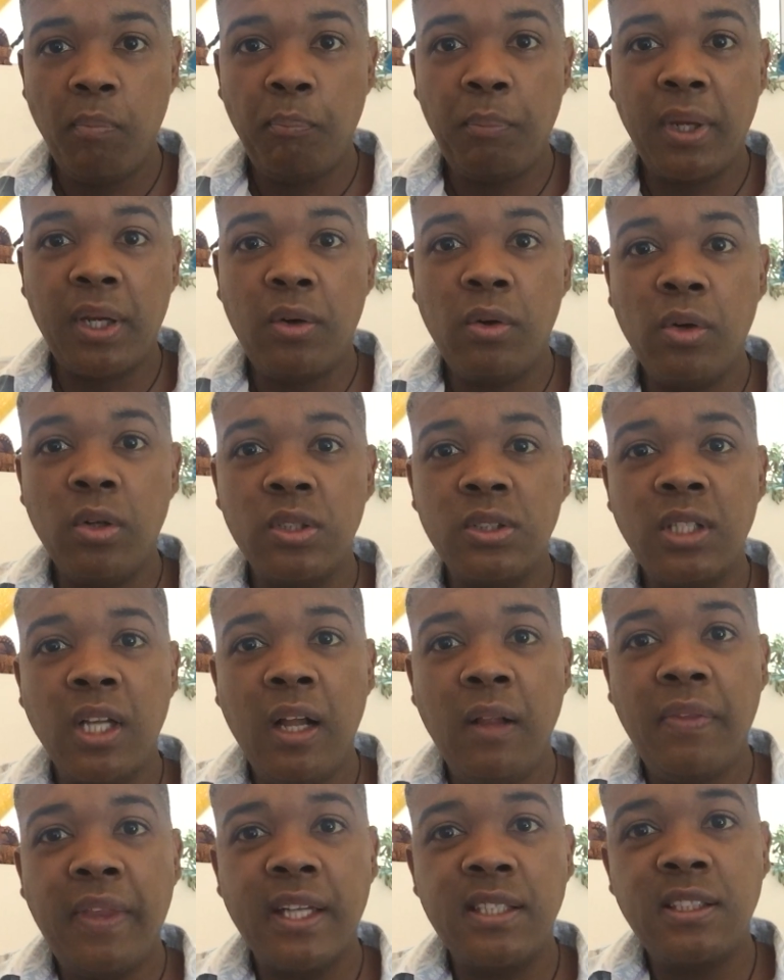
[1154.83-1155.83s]
Because
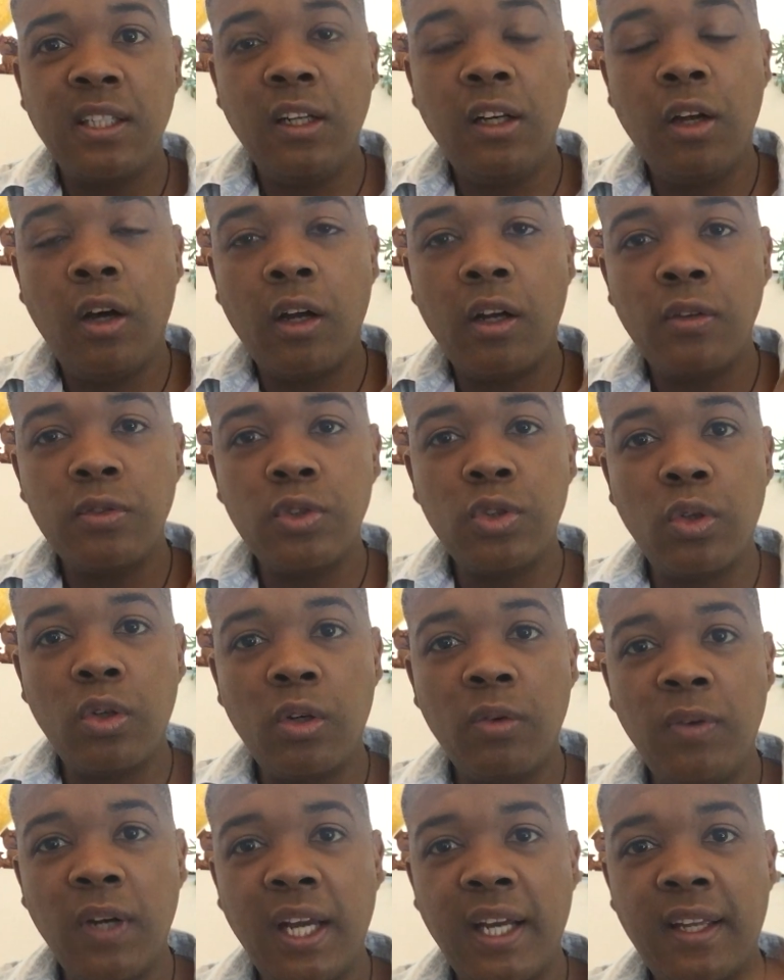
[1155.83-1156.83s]
there's a lot of sort
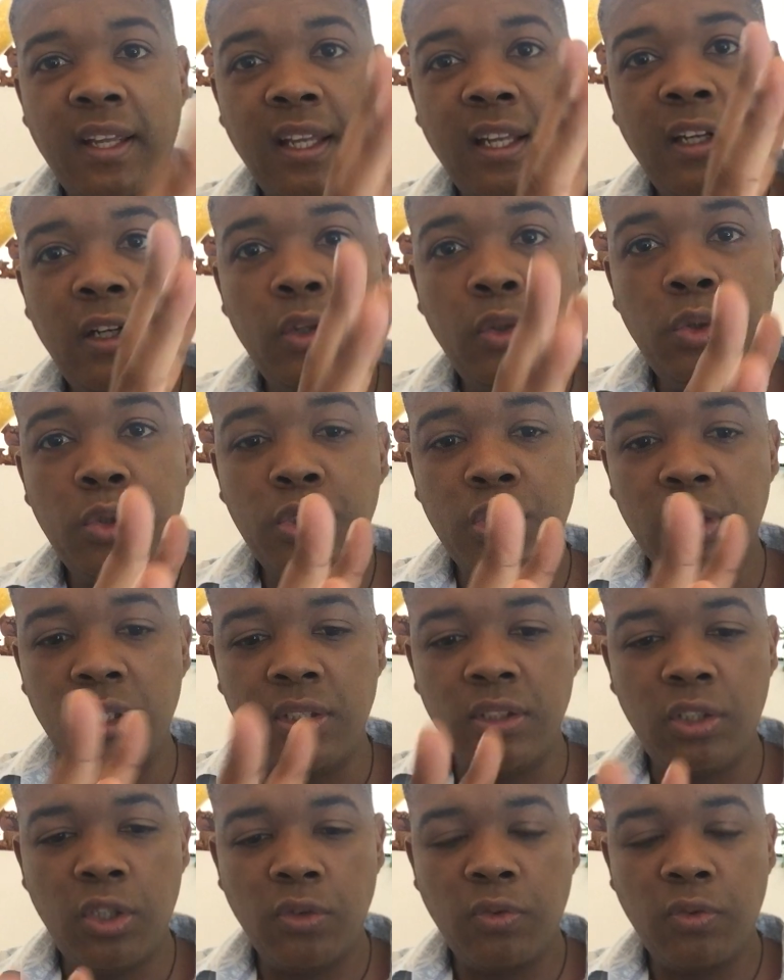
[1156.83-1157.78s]
of like illusions.